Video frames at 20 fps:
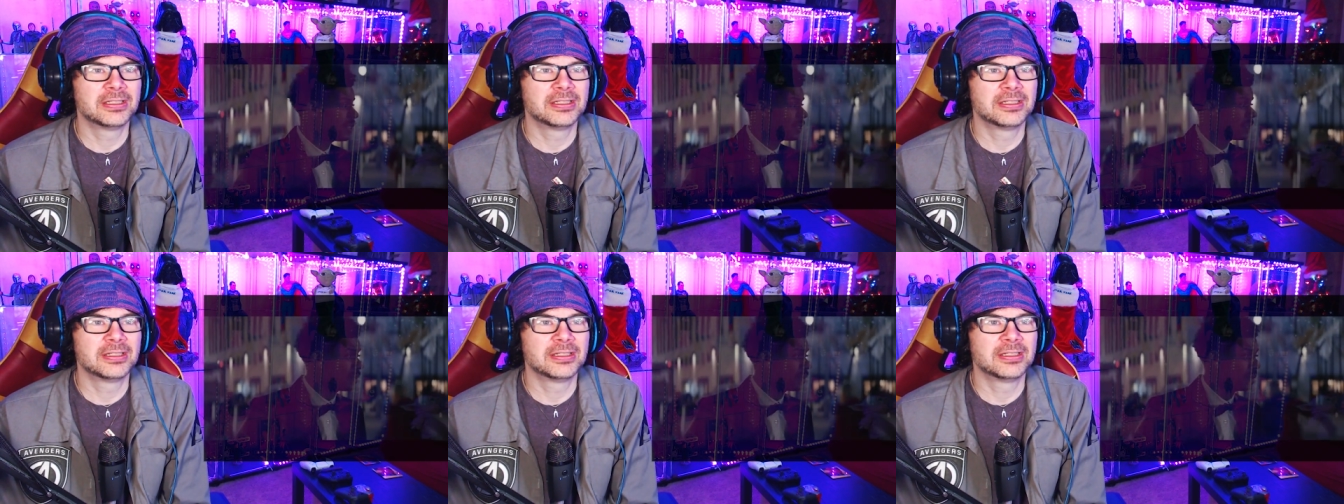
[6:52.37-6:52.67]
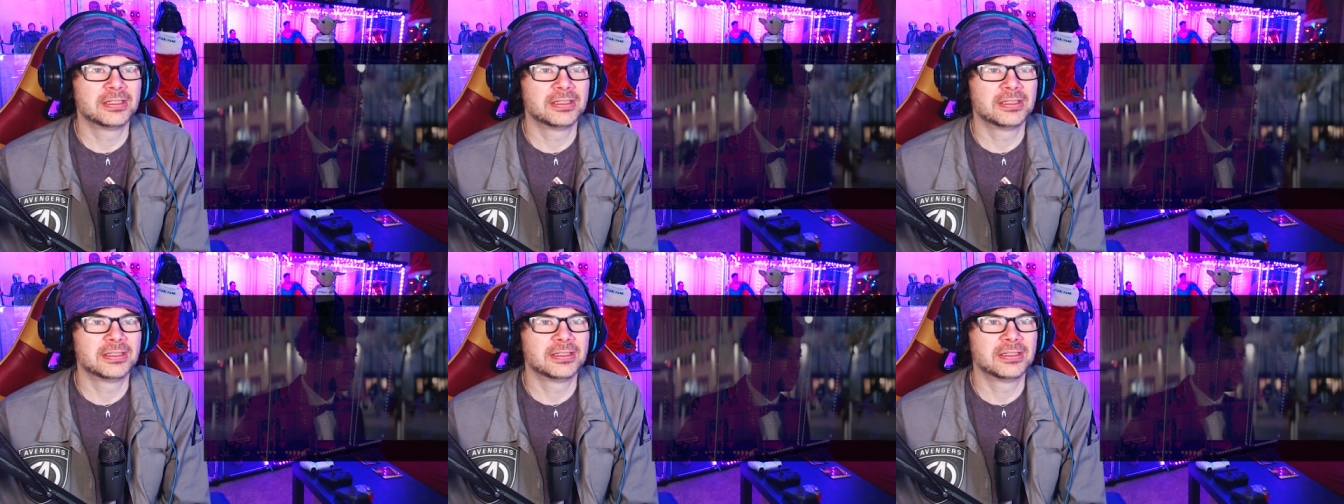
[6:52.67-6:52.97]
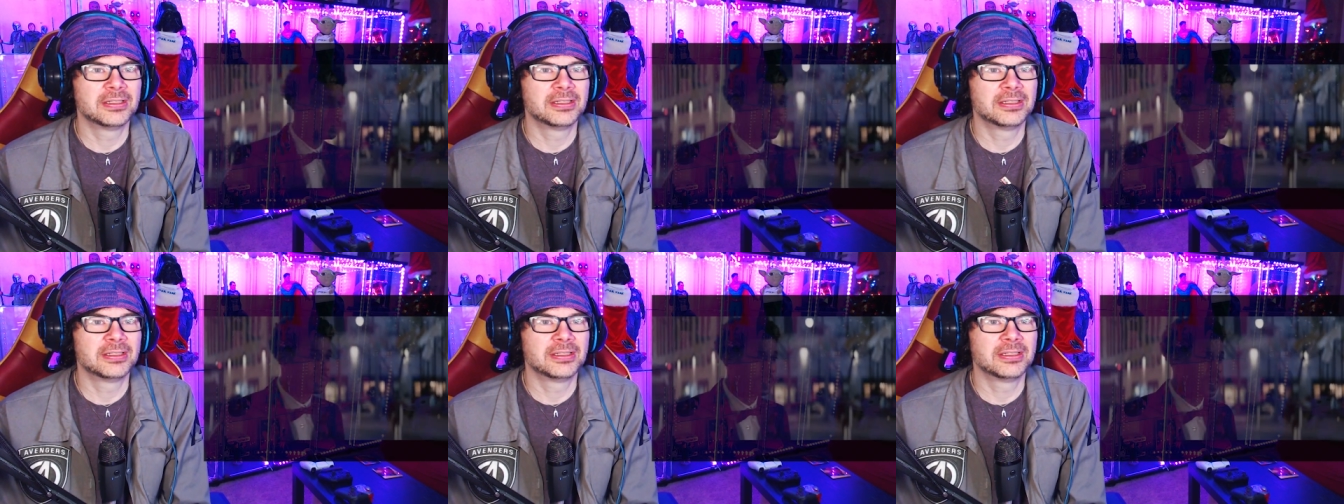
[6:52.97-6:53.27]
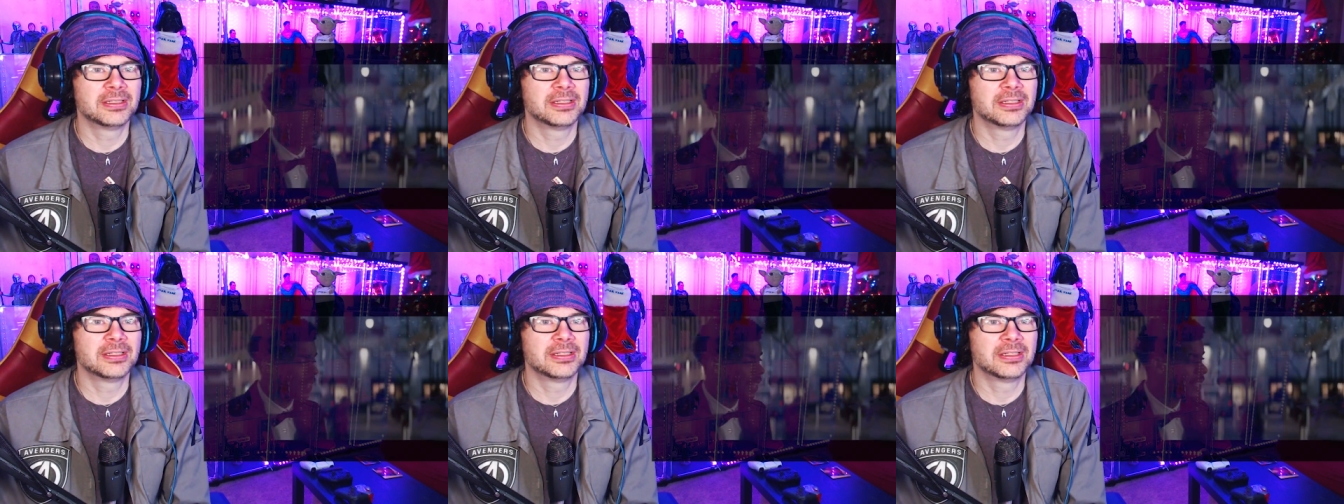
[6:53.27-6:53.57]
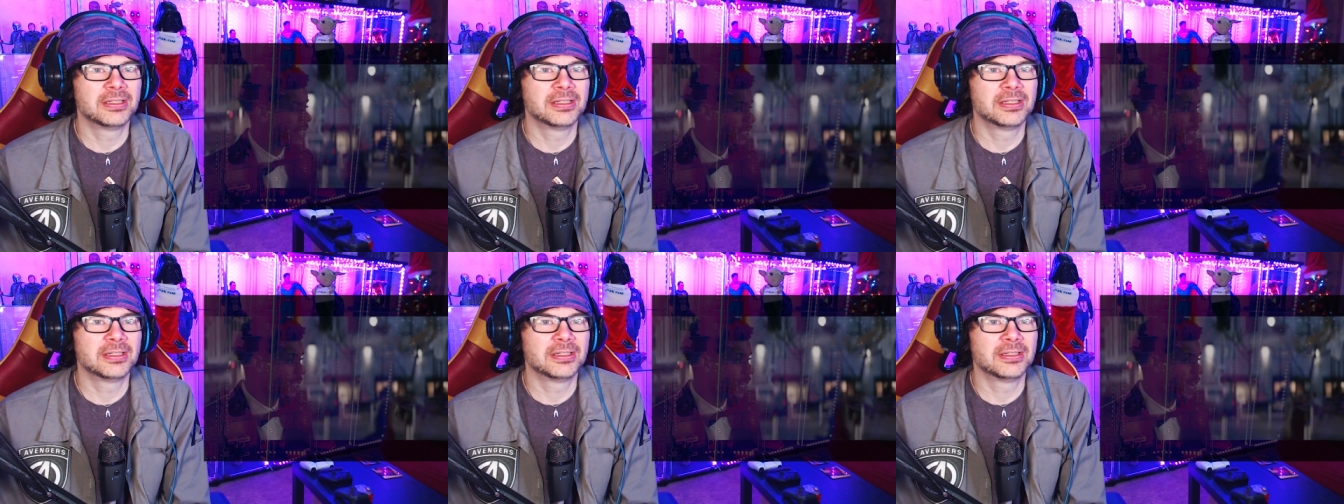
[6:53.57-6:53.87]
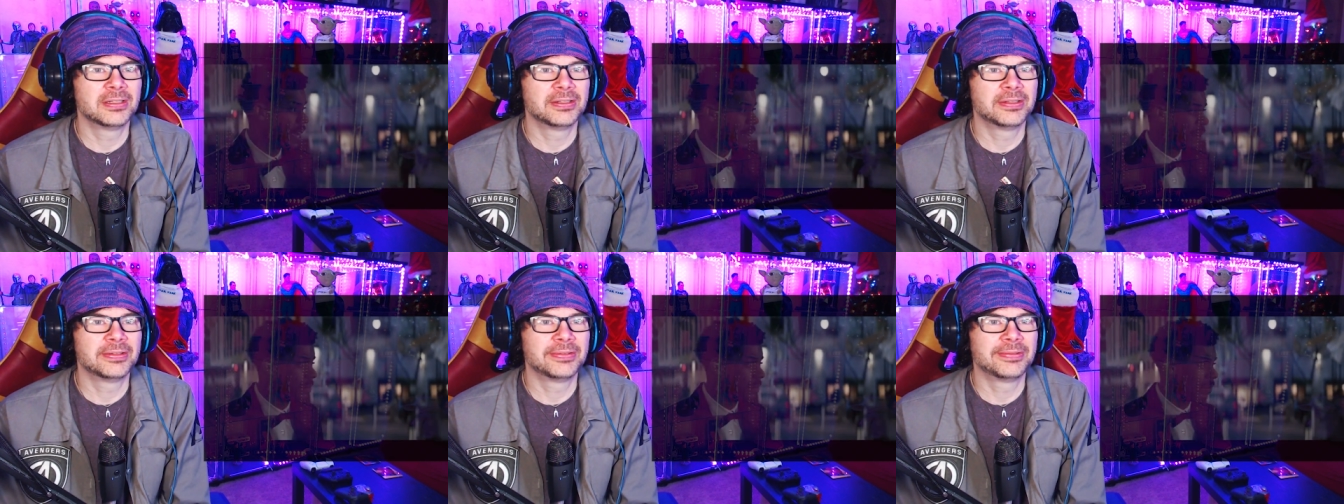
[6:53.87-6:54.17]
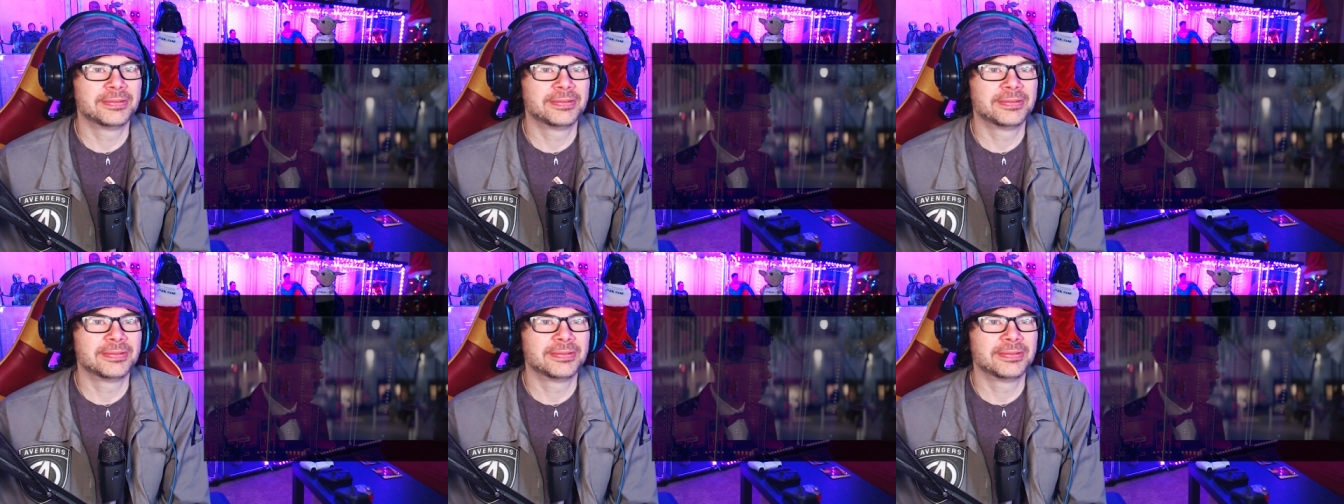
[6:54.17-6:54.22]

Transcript: I think it's time.